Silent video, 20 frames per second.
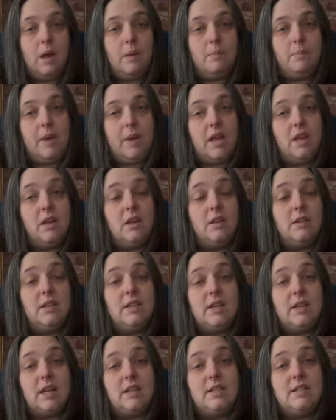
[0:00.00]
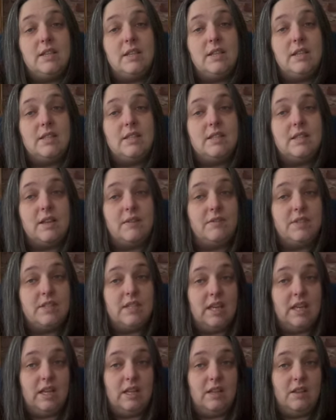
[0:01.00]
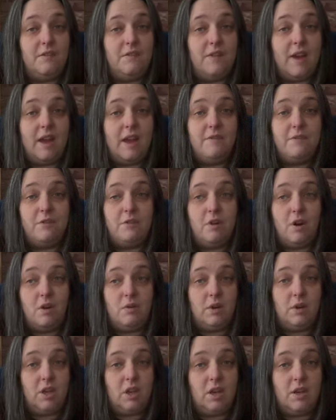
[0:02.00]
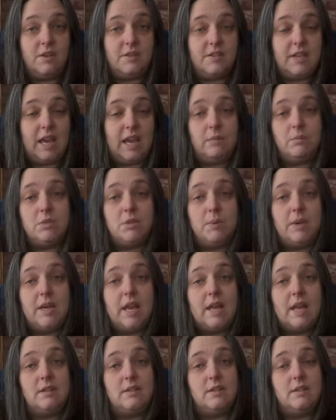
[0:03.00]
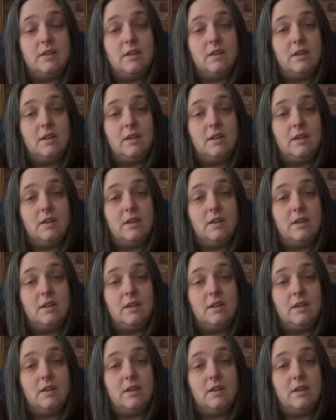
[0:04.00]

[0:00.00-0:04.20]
By early 1917, the Five Verona Girls came to an end.